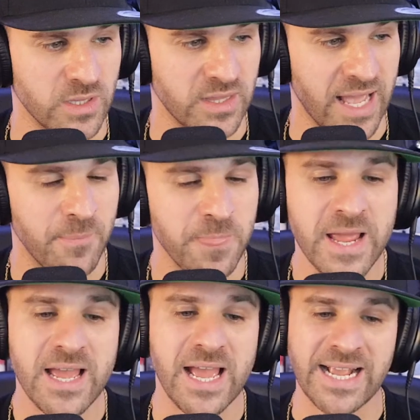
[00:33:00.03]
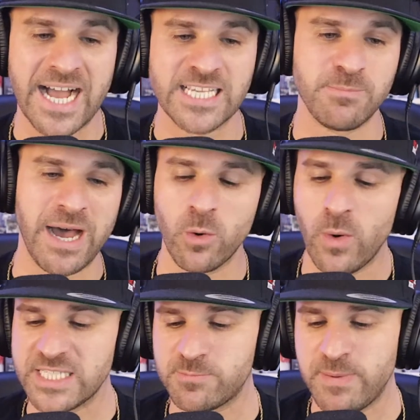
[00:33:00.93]
you with that. And guys, by the
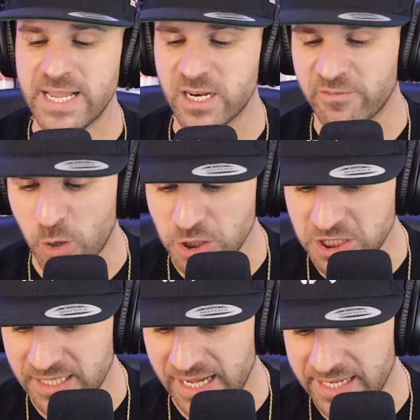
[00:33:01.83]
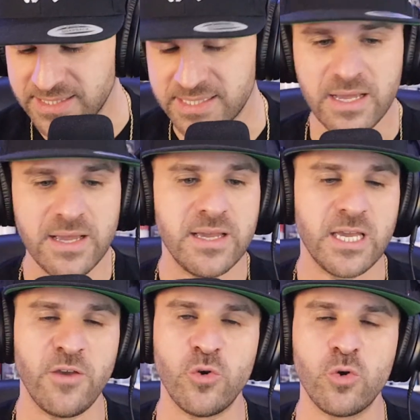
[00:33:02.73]
way, speaking of merchandise,
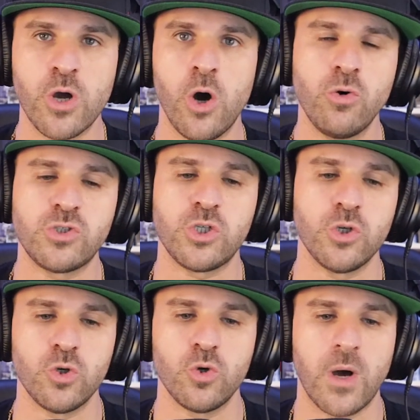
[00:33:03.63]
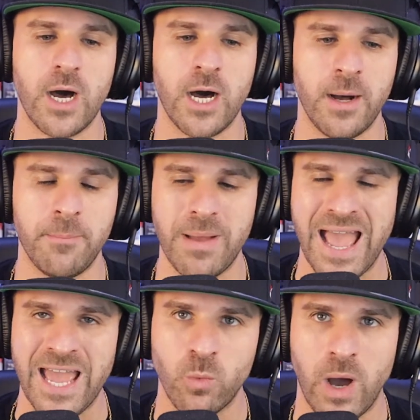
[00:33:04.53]
if you go to
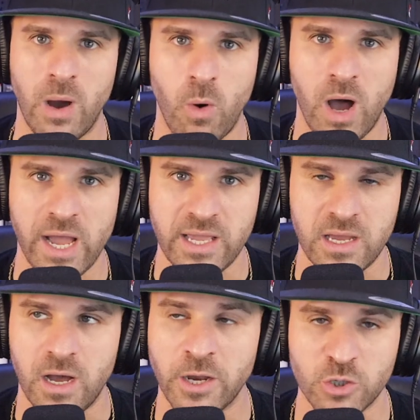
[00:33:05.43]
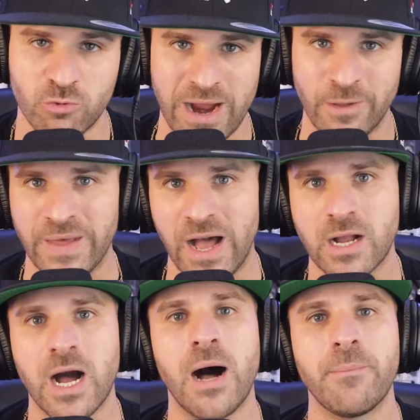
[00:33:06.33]

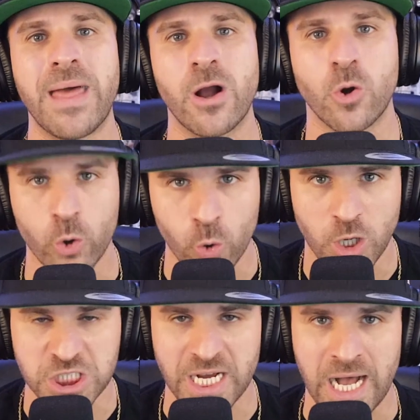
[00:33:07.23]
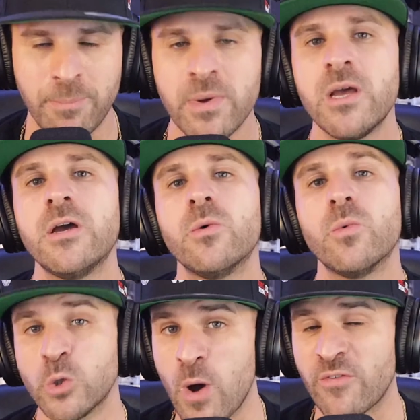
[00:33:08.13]
nyyunderground.com now, go to our shop.
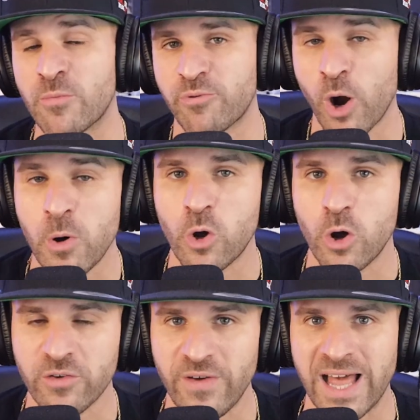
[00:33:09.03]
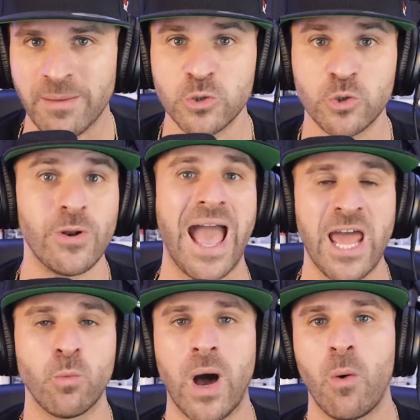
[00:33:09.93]
We do have a promo code available due to
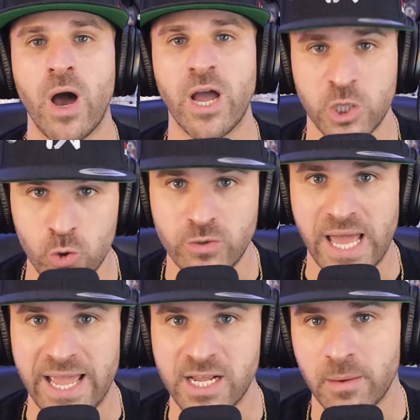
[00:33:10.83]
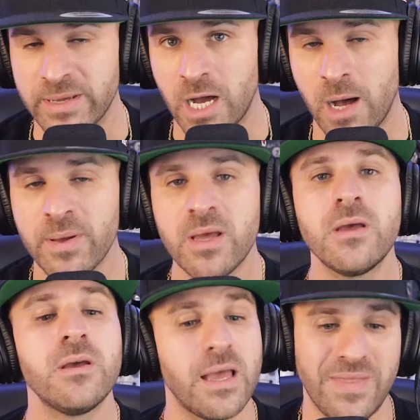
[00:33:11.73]
NYYU Day coming up,
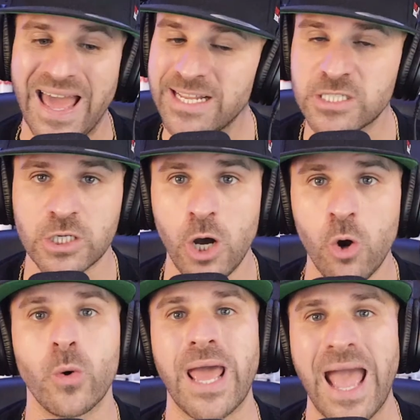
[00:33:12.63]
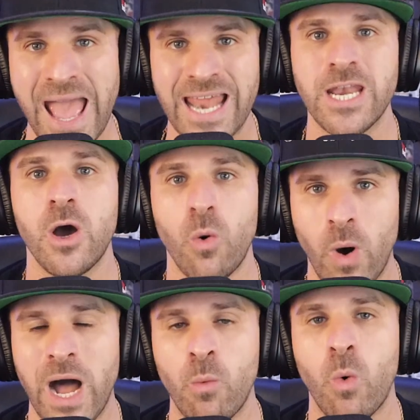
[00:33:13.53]
and that is the code,
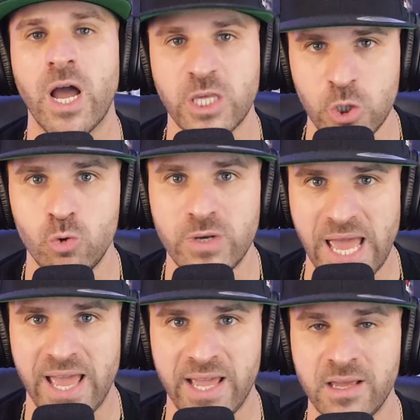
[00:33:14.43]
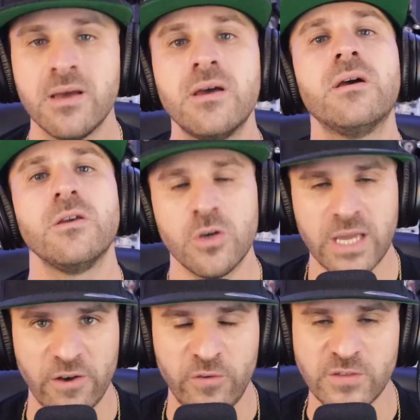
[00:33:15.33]
NYYU Day. You
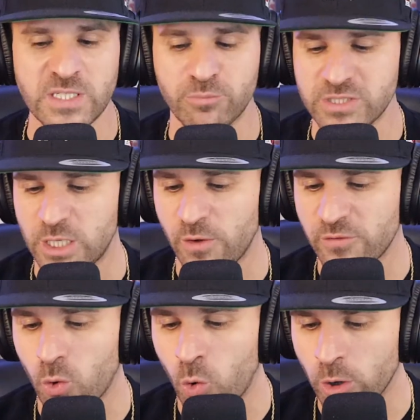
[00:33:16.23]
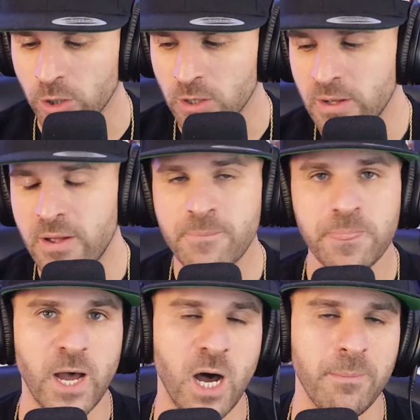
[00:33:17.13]
get 15% off your order
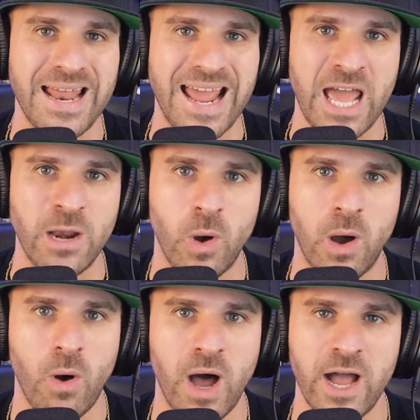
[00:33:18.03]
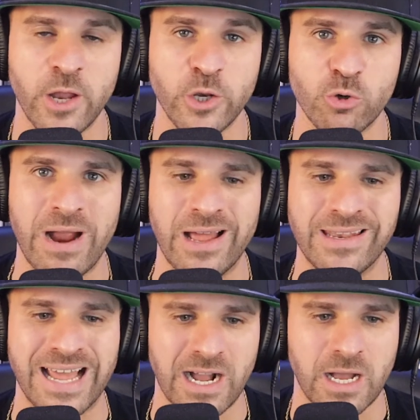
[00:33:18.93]
at
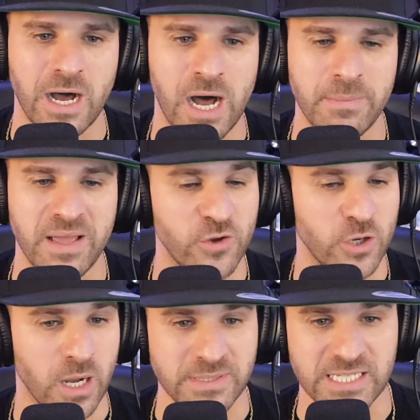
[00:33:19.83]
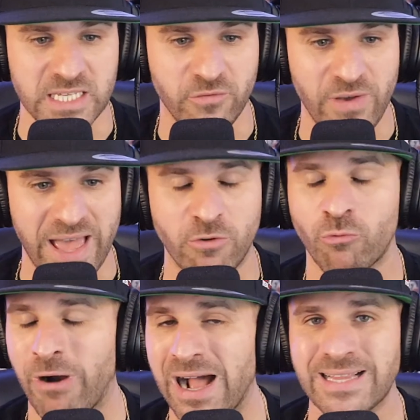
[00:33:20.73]
nyyunderground.com. If you're coming to the event,
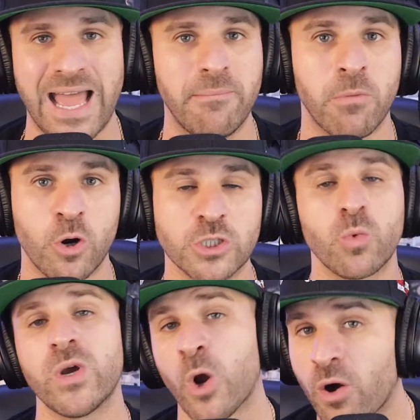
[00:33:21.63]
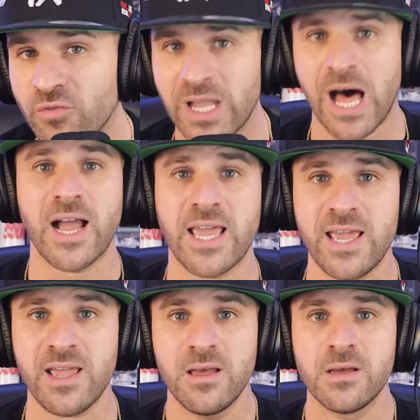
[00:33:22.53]
rock that merch. We are
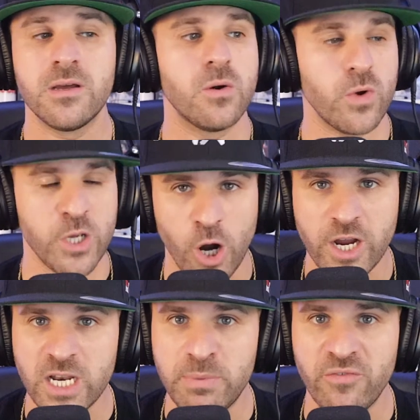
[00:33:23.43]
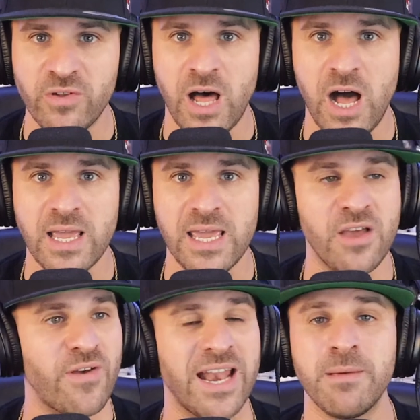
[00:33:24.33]
vlogging. We are going to be
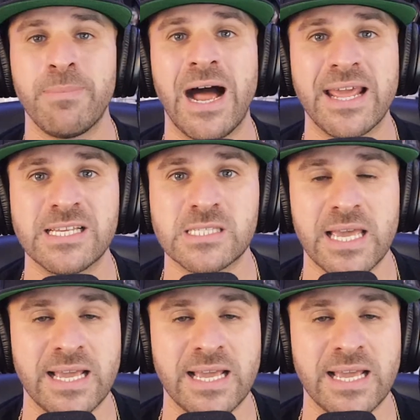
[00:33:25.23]
vlogging. If anybody